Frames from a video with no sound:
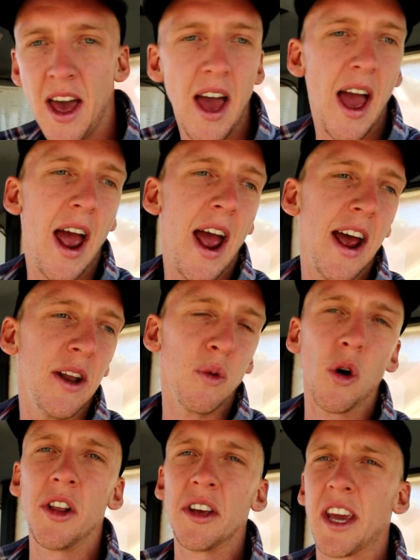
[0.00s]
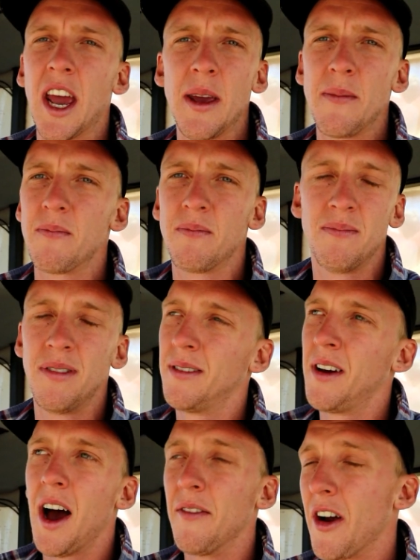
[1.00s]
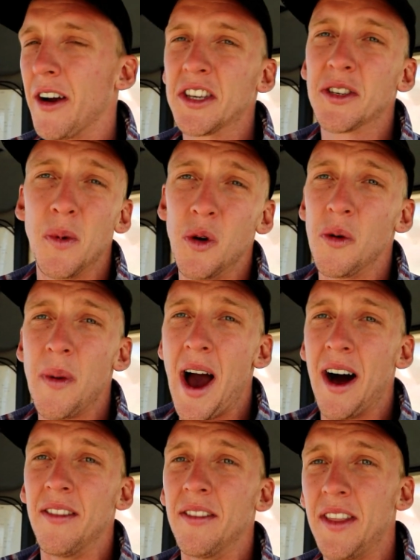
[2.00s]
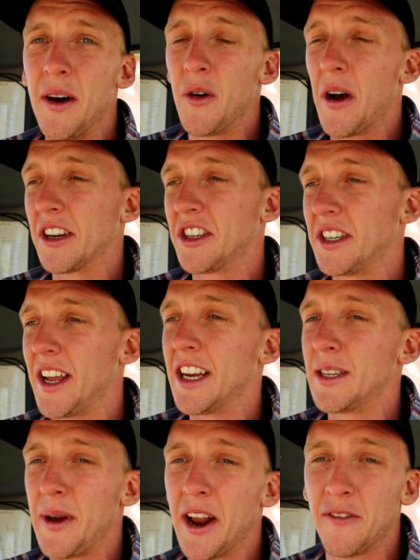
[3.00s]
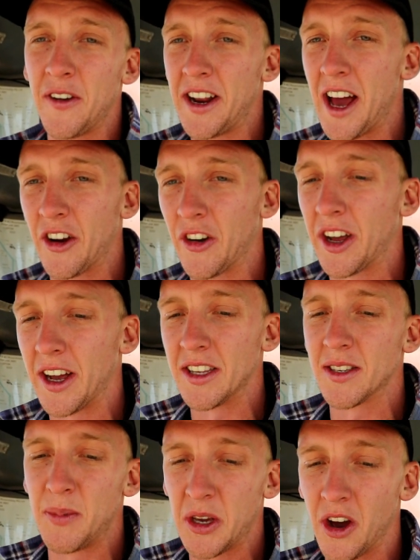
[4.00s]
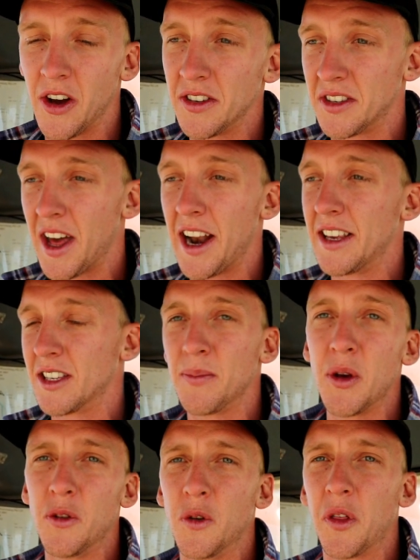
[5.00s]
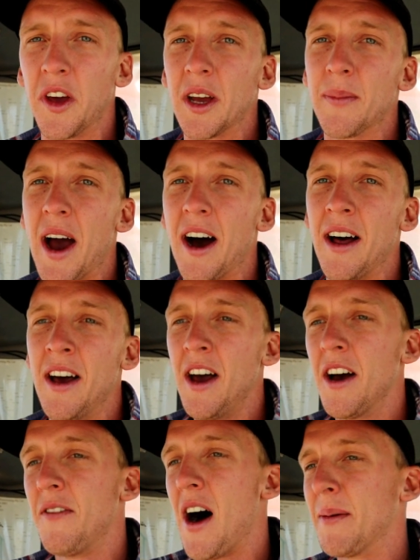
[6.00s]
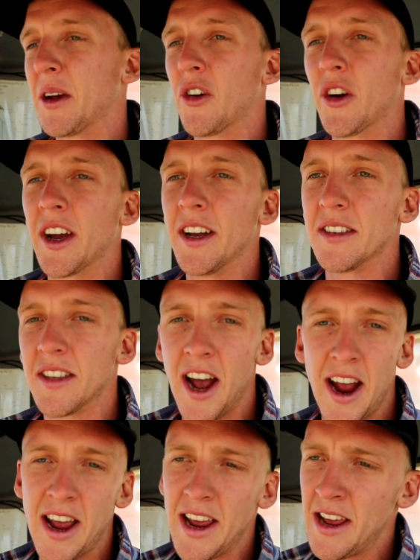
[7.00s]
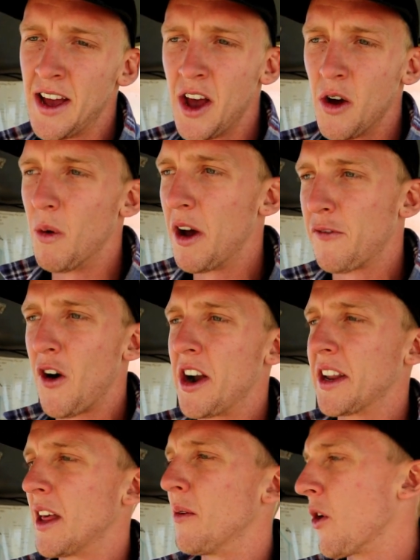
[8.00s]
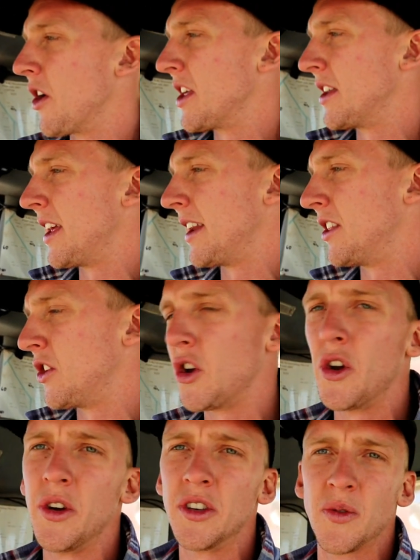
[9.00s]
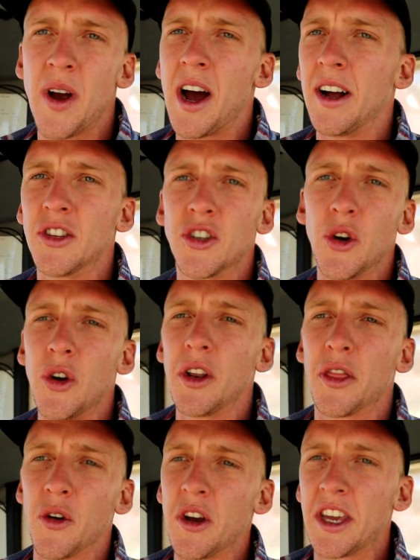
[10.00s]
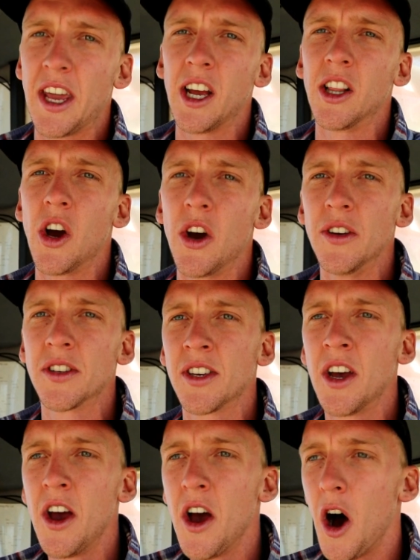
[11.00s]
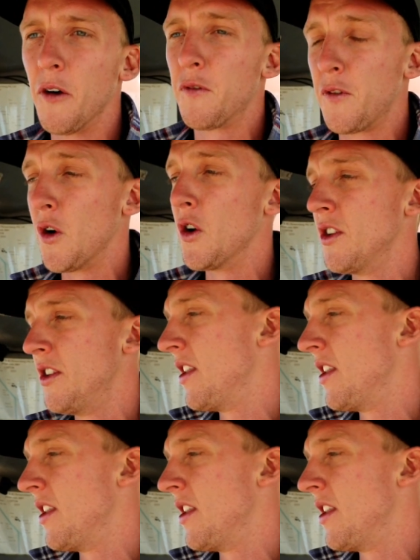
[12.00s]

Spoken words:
and we'll only keep a very small amount that we actually need to be able to feed our crickets, because that is the beautiful thing about farming crickets. We're finding that we're only needing to use around 2 to 3 kilos of food